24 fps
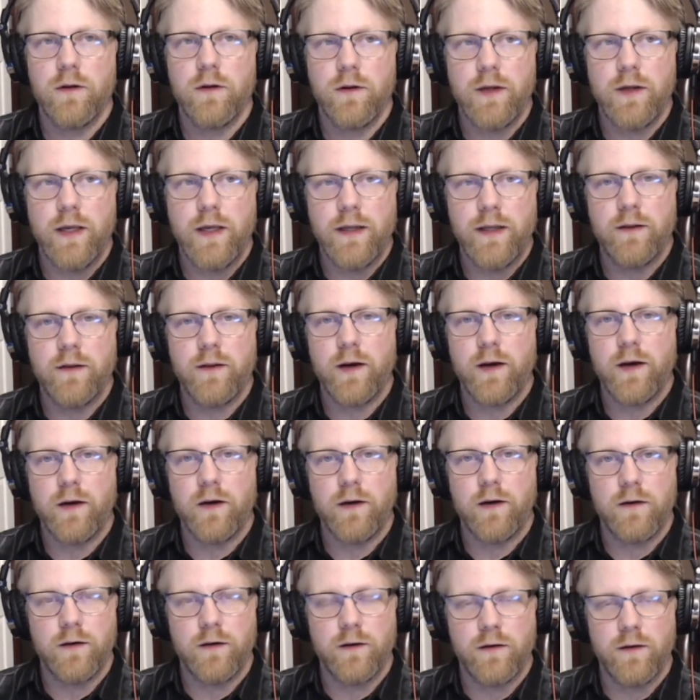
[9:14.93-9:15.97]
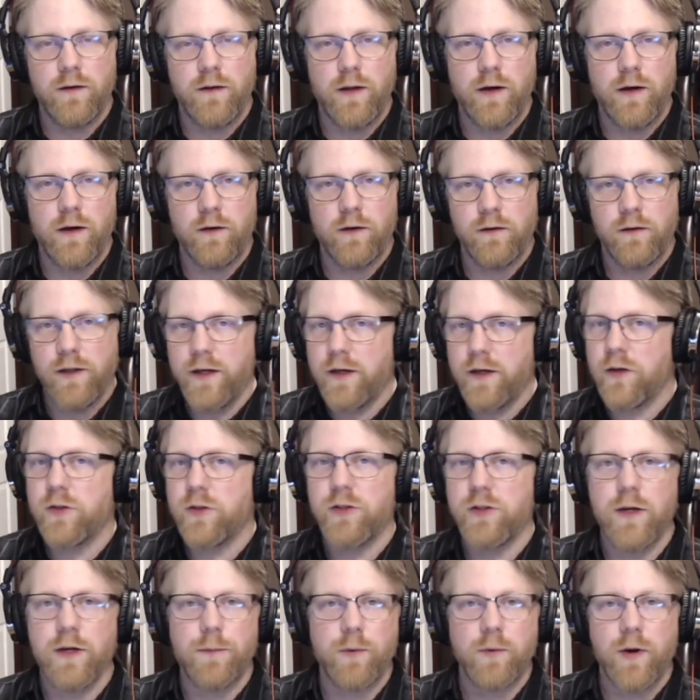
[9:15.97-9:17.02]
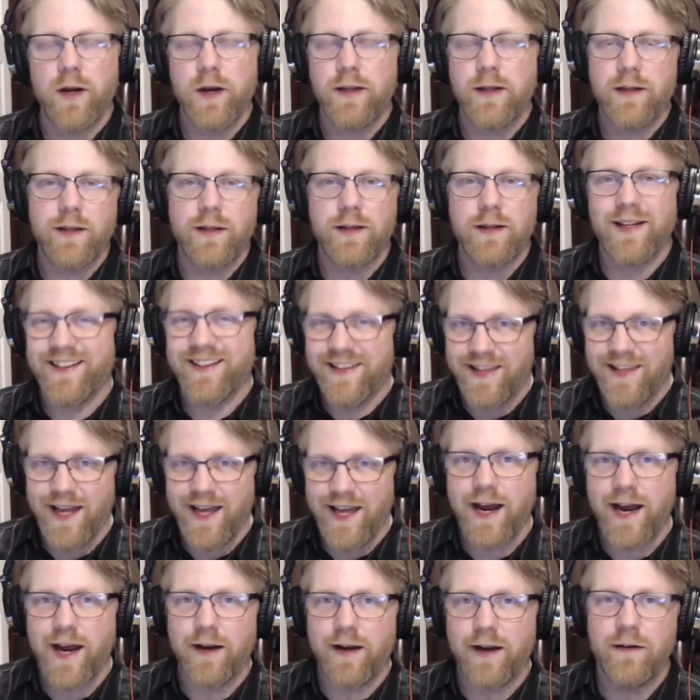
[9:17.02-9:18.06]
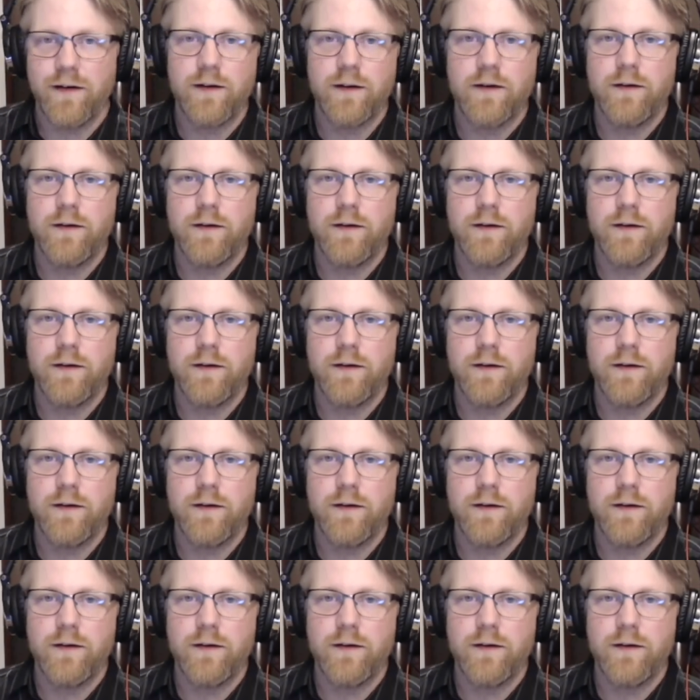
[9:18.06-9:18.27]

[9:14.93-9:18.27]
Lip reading: in their leadership or anything like that.